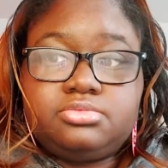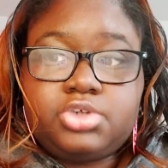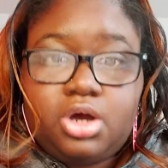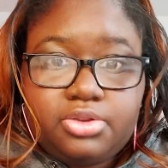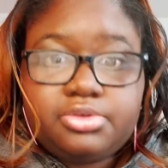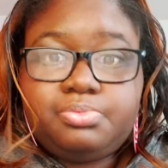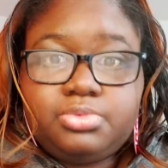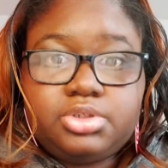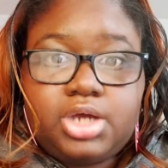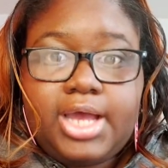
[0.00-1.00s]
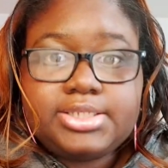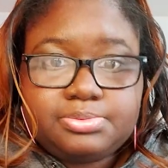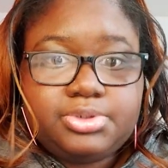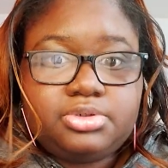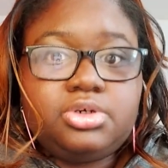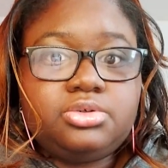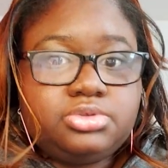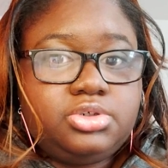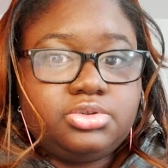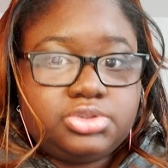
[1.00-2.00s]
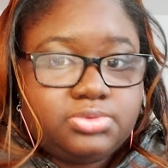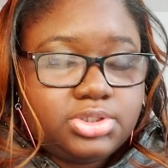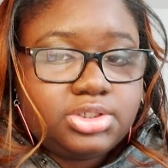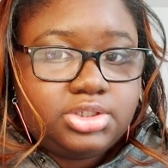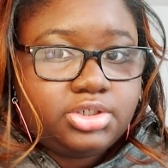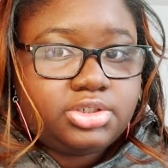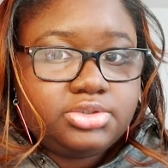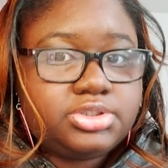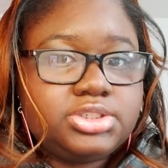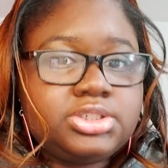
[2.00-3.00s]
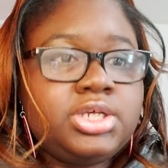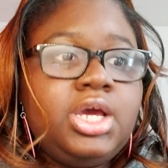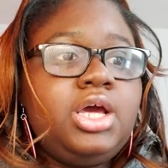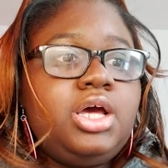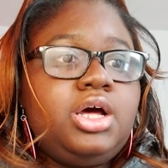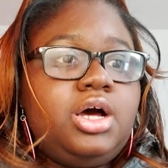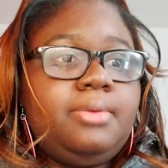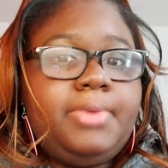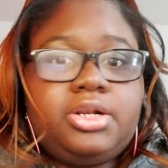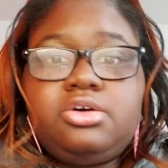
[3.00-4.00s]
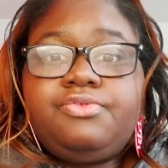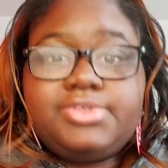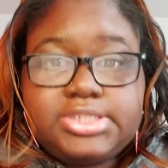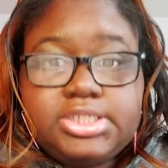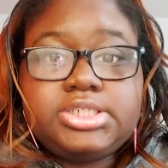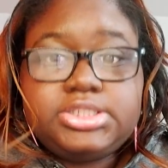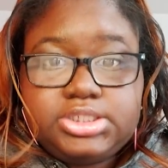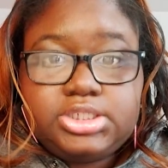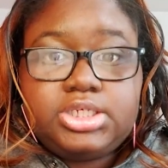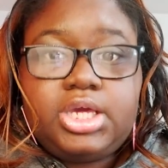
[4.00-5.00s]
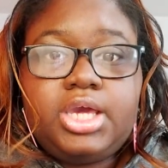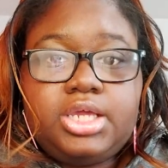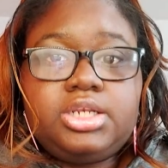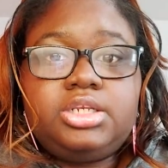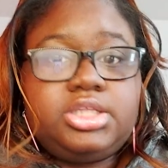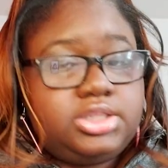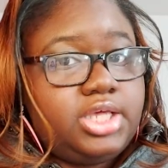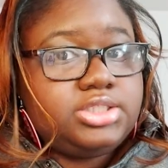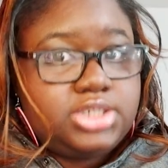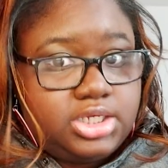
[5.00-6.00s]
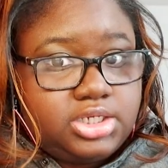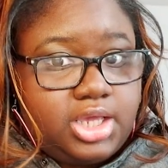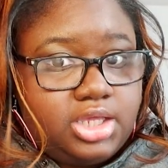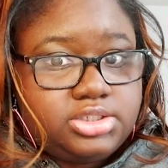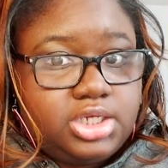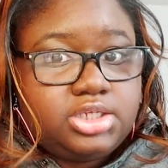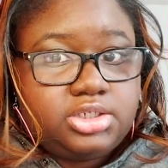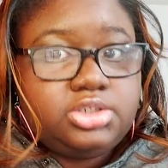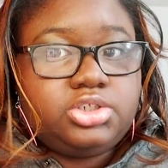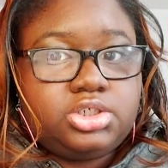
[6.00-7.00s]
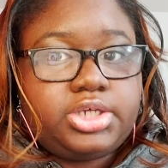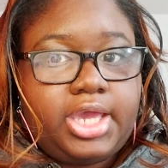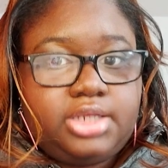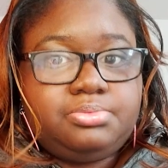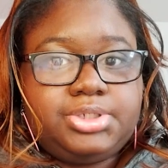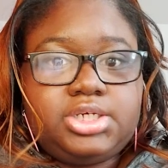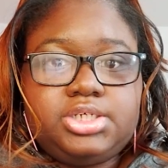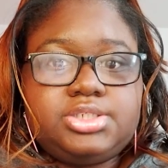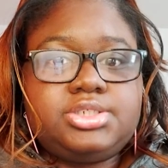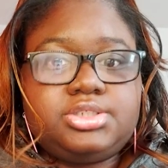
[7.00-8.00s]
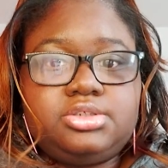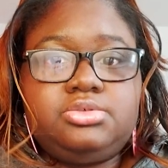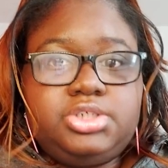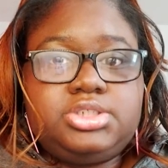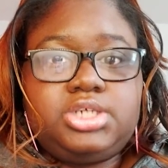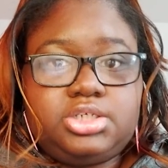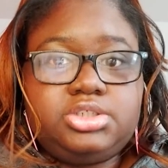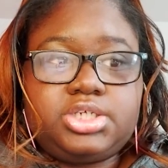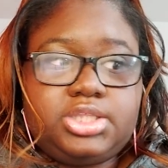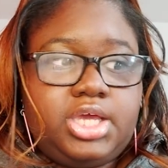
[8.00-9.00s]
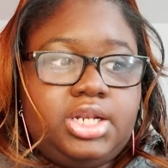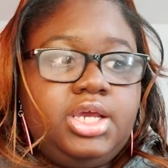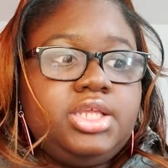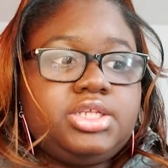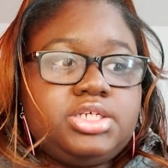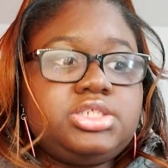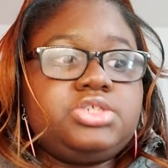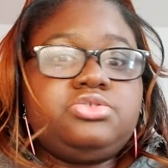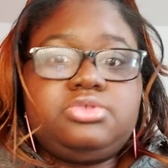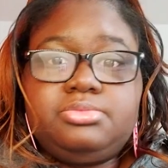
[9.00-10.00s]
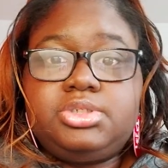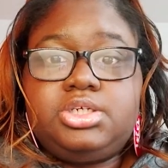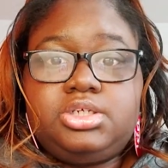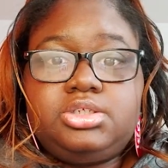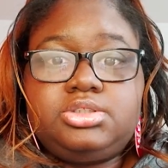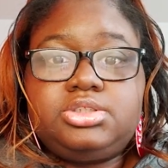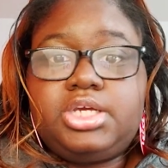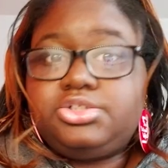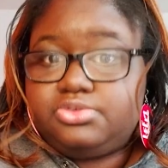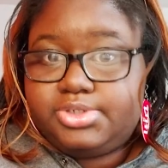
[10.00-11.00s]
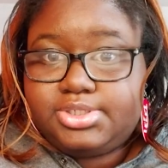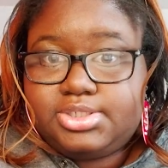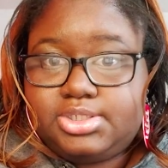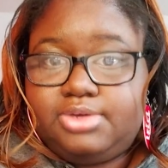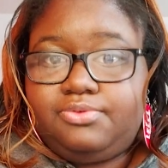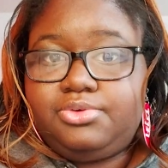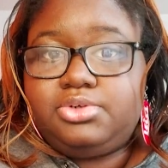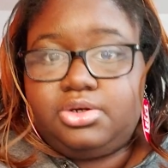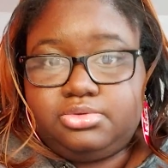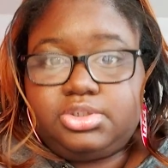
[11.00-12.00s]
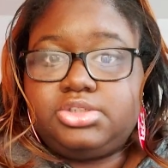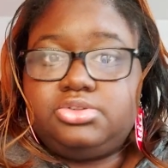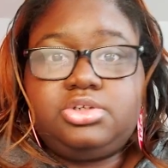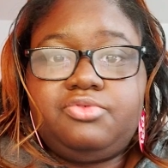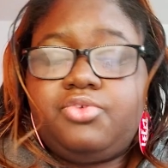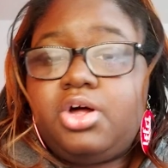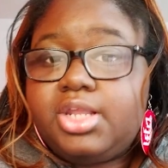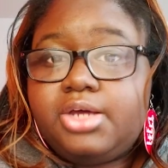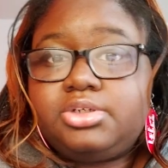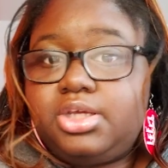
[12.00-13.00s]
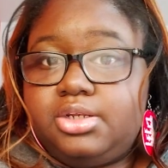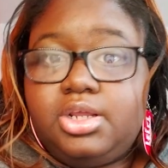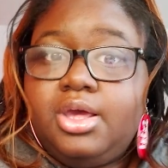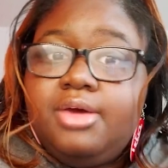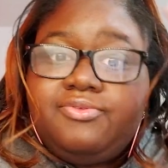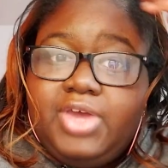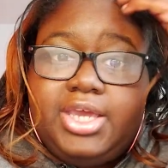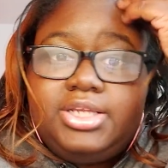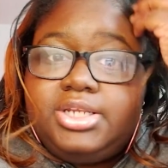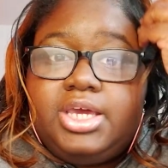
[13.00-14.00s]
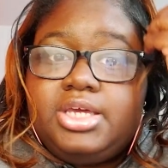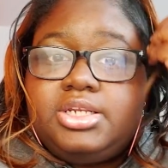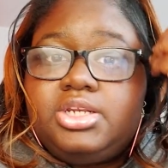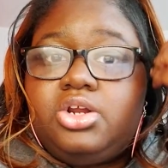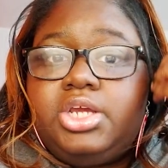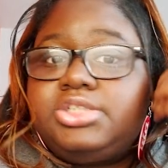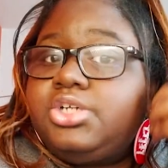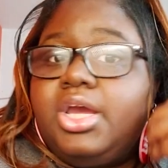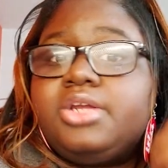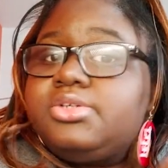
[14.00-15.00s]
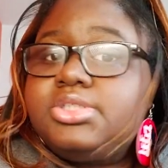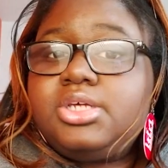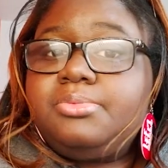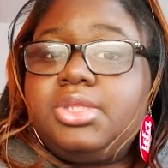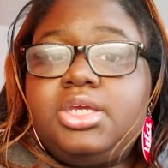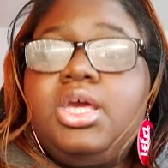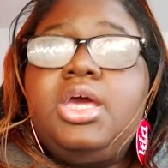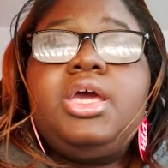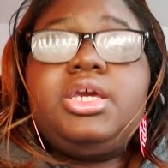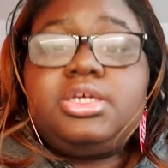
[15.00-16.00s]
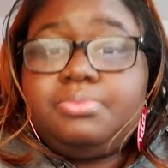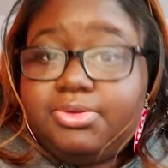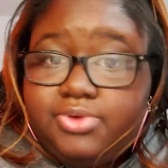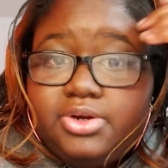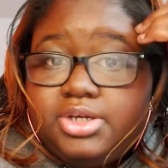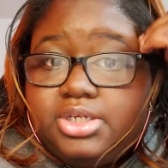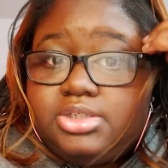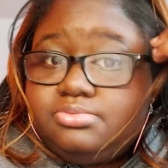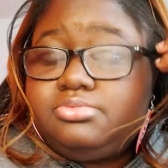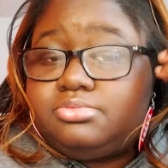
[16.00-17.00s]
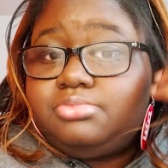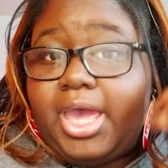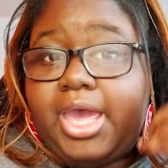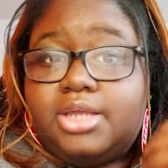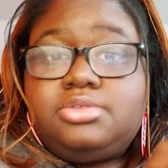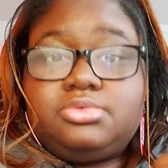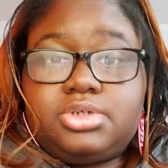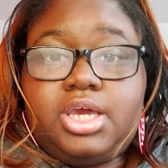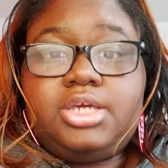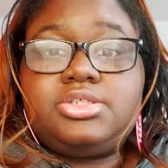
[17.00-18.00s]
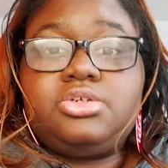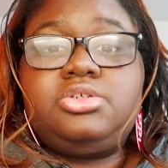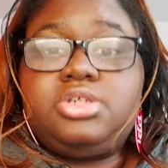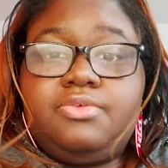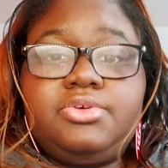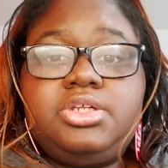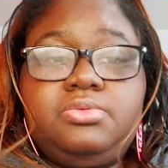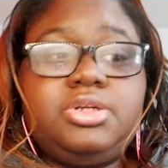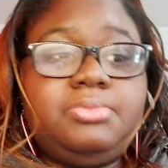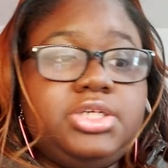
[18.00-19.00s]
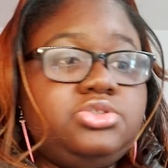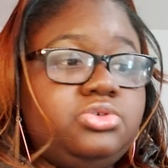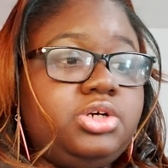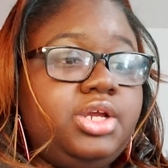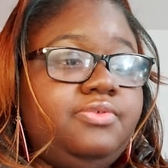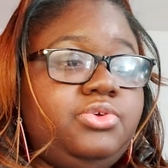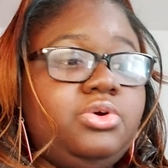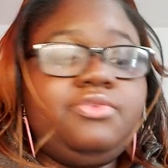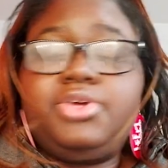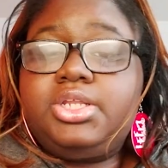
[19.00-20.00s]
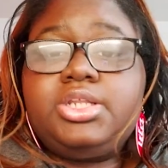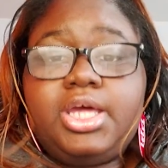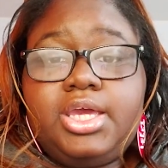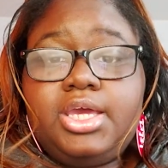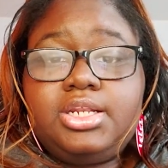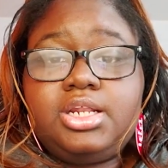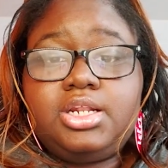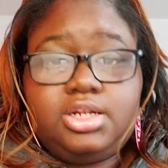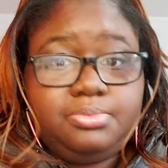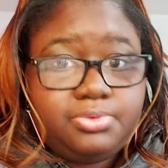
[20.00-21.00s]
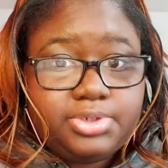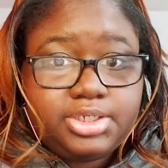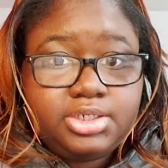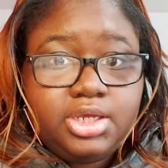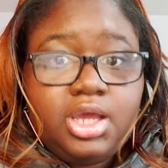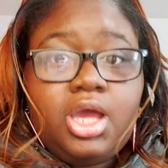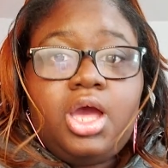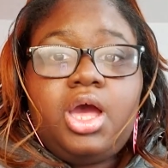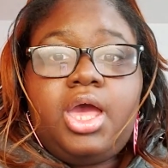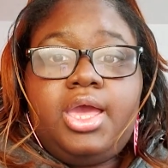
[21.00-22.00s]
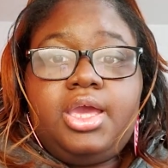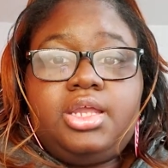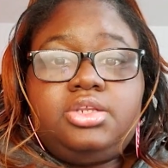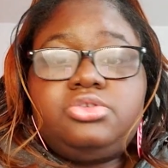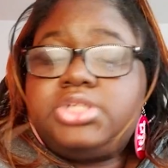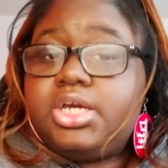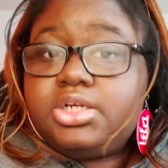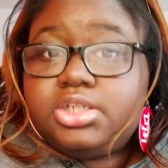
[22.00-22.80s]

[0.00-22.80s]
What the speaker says: call the hospital, go to your closest medical facility and get that taken a look at, because you need to take a look at that. That's extremely dangerous if you don't, because you can fall out and faint and hit your head on something. It could be very bad. Okay, so you definitely want to make sure, if you are feeling lightheaded at any point and you take an